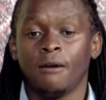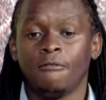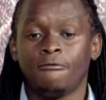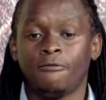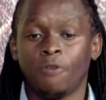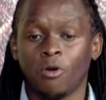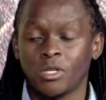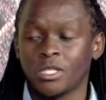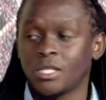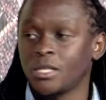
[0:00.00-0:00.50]

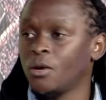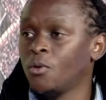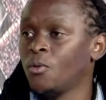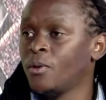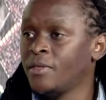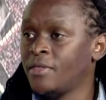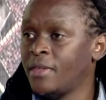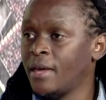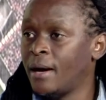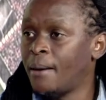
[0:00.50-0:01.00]
vote
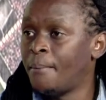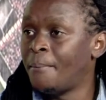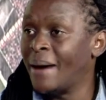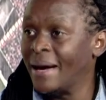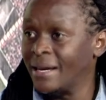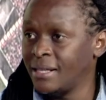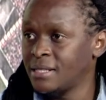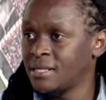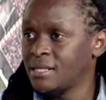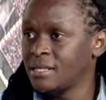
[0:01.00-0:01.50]
with their
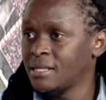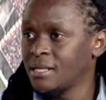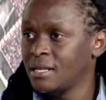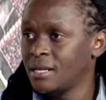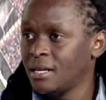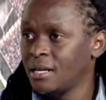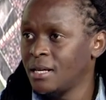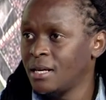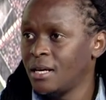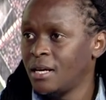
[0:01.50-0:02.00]
minds.
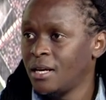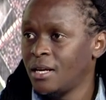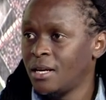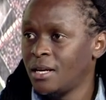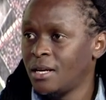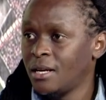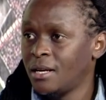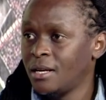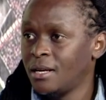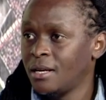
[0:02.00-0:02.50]
Yes.
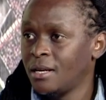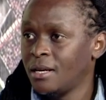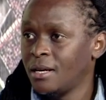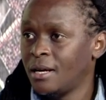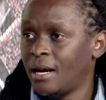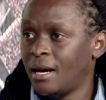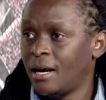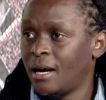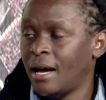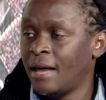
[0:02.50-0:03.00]

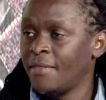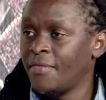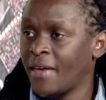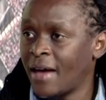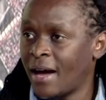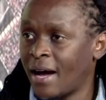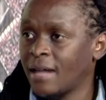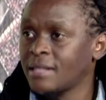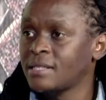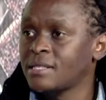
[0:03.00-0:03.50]
And
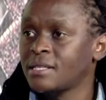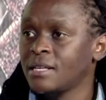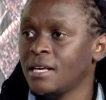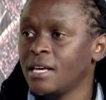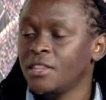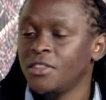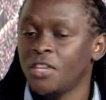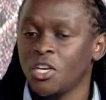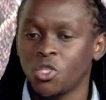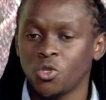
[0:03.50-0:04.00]
their hearts.
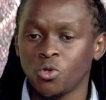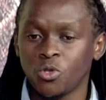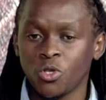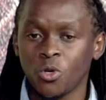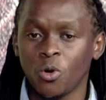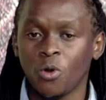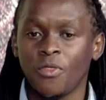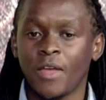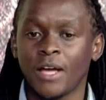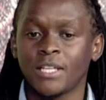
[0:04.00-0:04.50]
They should
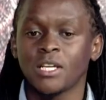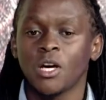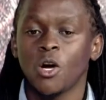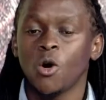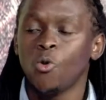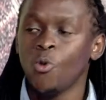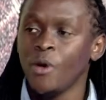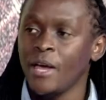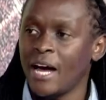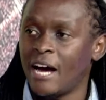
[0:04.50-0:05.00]
know that
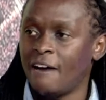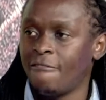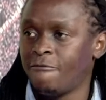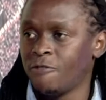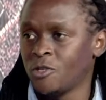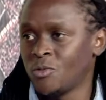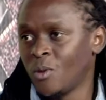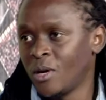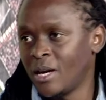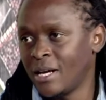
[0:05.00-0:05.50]
we have
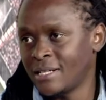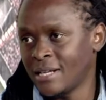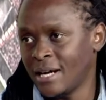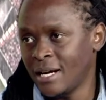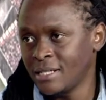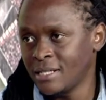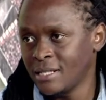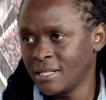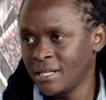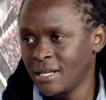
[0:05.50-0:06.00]
football at
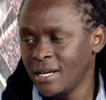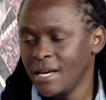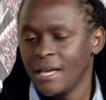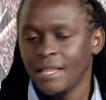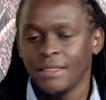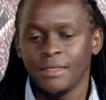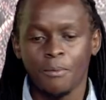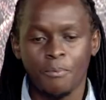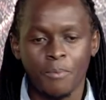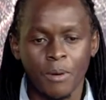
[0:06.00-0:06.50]
heart.
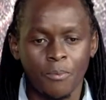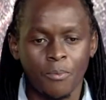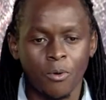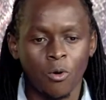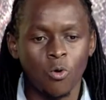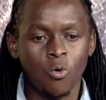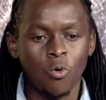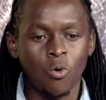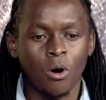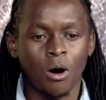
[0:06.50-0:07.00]
The
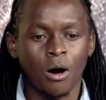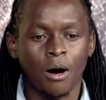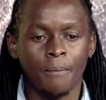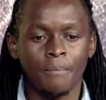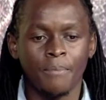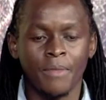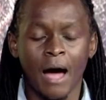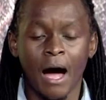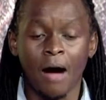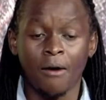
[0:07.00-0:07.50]
people who are,
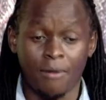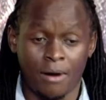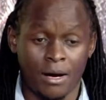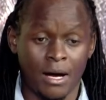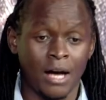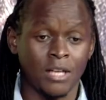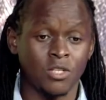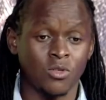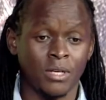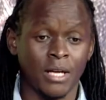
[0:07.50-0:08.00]
our
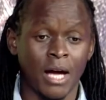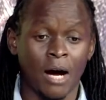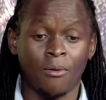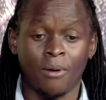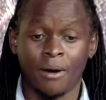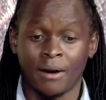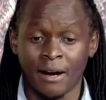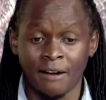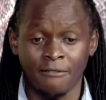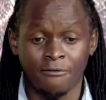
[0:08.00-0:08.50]
actually
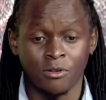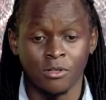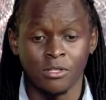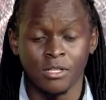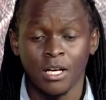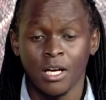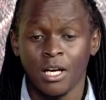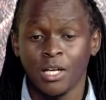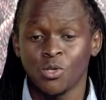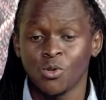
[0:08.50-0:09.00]
our
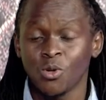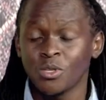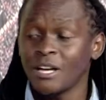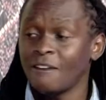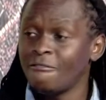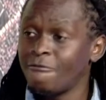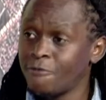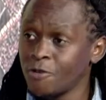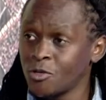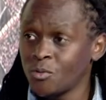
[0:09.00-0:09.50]
rivals, do not
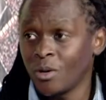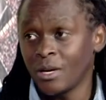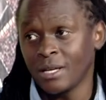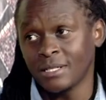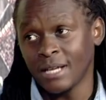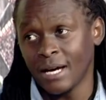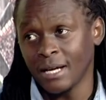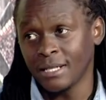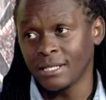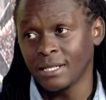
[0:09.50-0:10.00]
have football
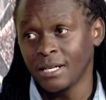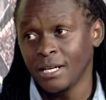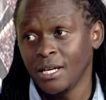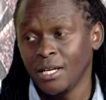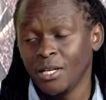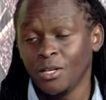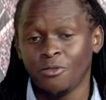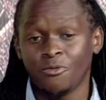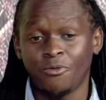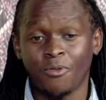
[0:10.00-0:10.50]
at heart.
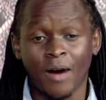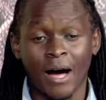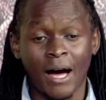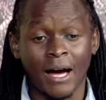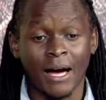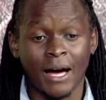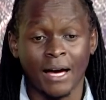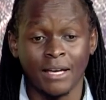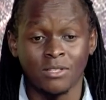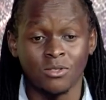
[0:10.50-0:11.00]
Yes. If
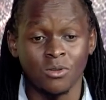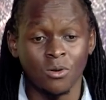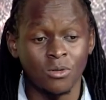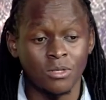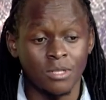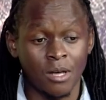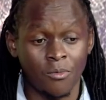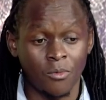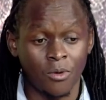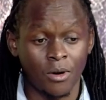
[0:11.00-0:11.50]
I, I saw
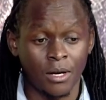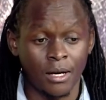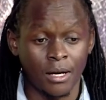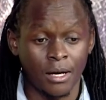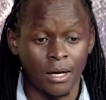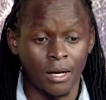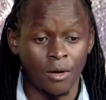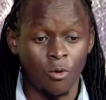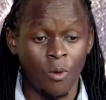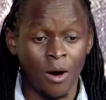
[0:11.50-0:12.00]
someone,
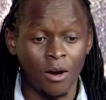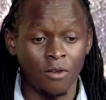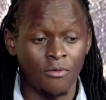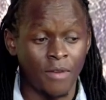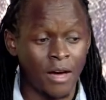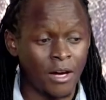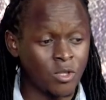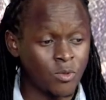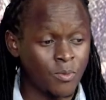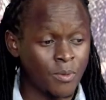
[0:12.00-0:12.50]
uh, one of
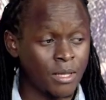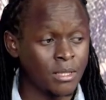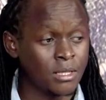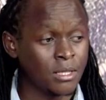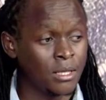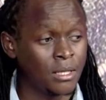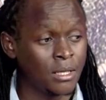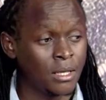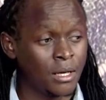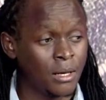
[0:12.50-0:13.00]
the aspirants
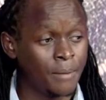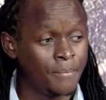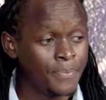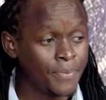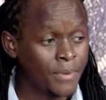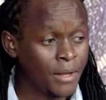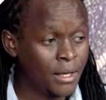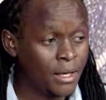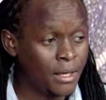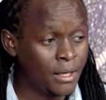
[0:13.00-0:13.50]
in, uh,
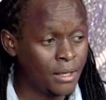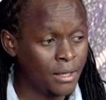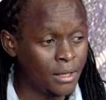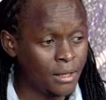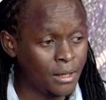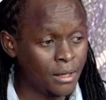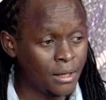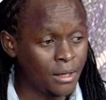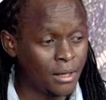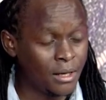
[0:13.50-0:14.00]
in,
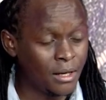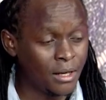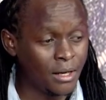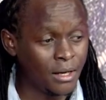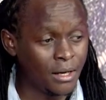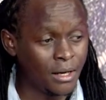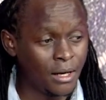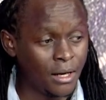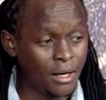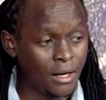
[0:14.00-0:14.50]

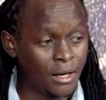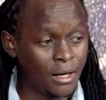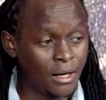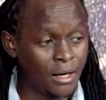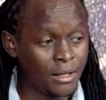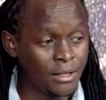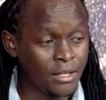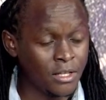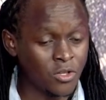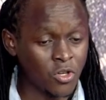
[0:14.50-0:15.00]
uh,
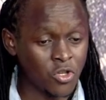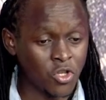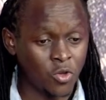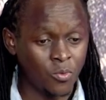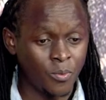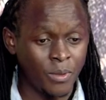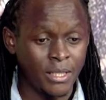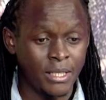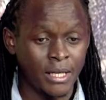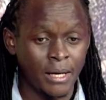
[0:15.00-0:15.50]
in the social
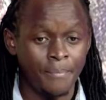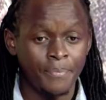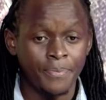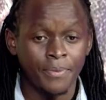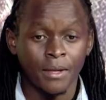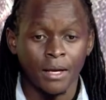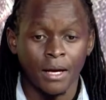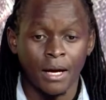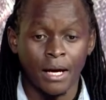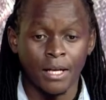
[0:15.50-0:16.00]
media
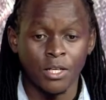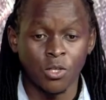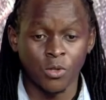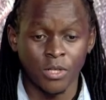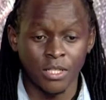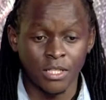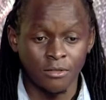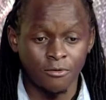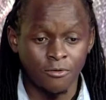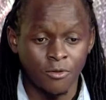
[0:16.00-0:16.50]
uh,
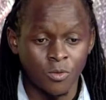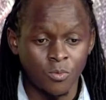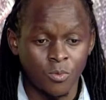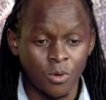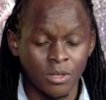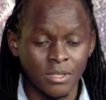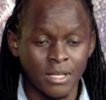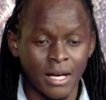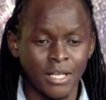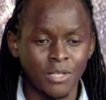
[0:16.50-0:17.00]
donating
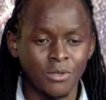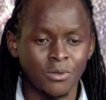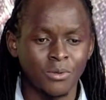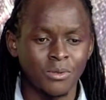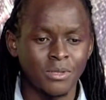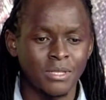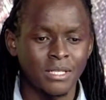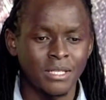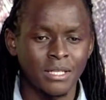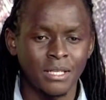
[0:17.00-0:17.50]
footballs, and you
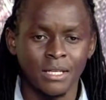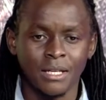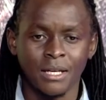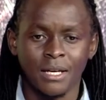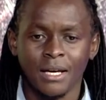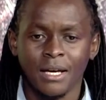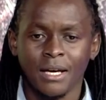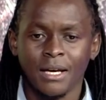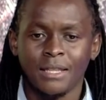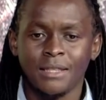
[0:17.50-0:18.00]
could see
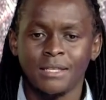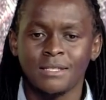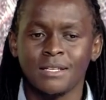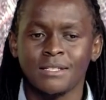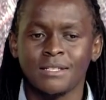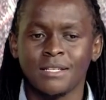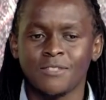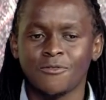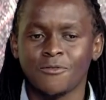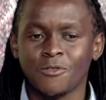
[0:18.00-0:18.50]
These are
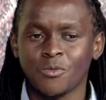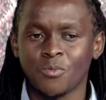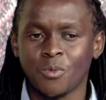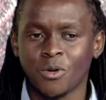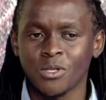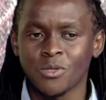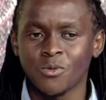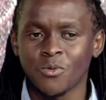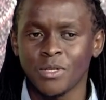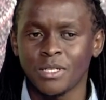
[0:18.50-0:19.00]
just
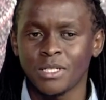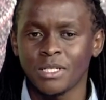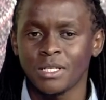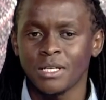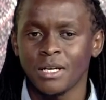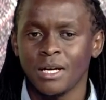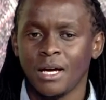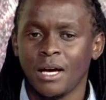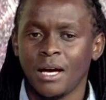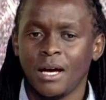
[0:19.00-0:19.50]
footballs which
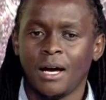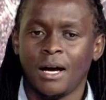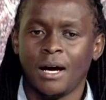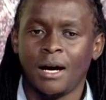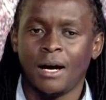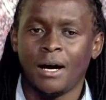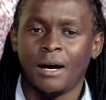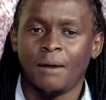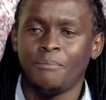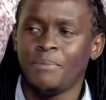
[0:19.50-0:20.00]

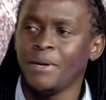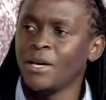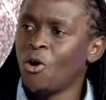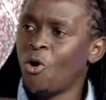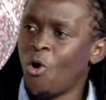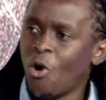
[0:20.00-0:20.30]
are being